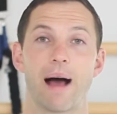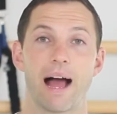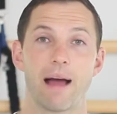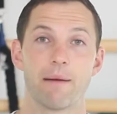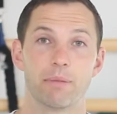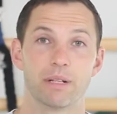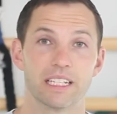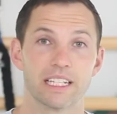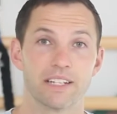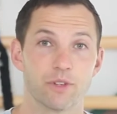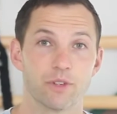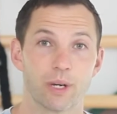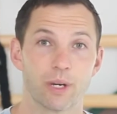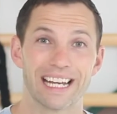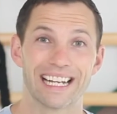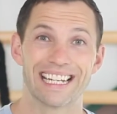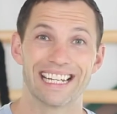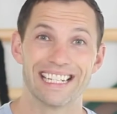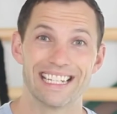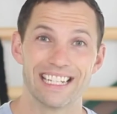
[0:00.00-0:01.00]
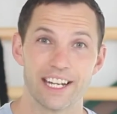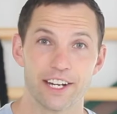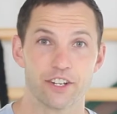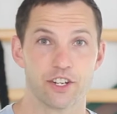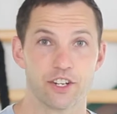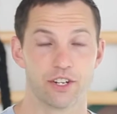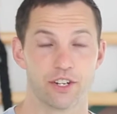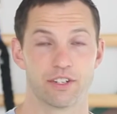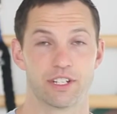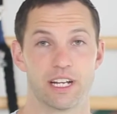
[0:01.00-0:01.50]
I believe you can
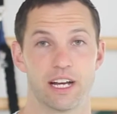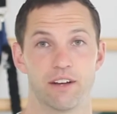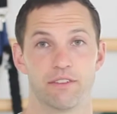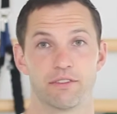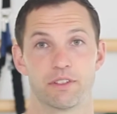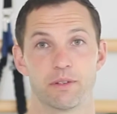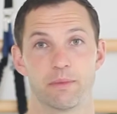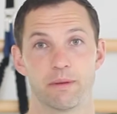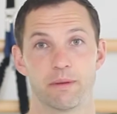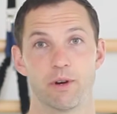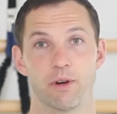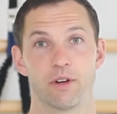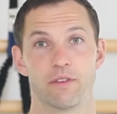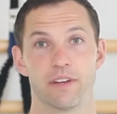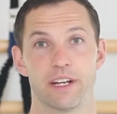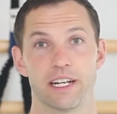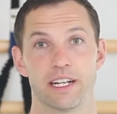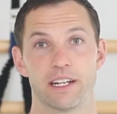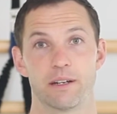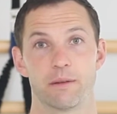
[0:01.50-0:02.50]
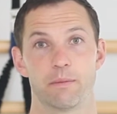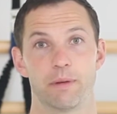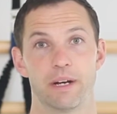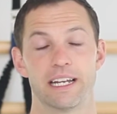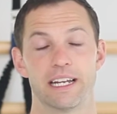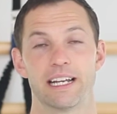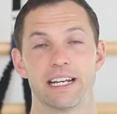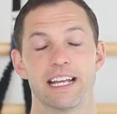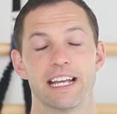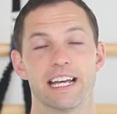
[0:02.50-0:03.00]
condition yourself to be motivated,
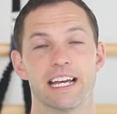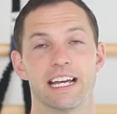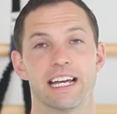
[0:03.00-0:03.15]
but